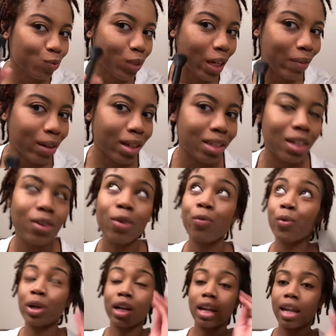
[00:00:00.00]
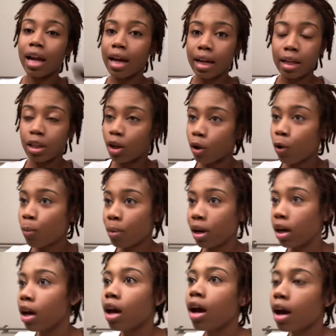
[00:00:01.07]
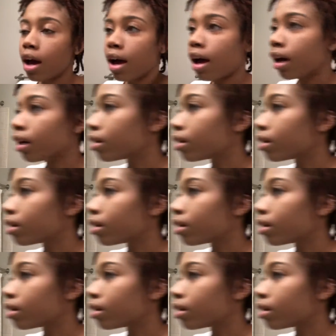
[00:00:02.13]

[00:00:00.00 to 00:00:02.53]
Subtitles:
Can't really tell the freaking light though, but I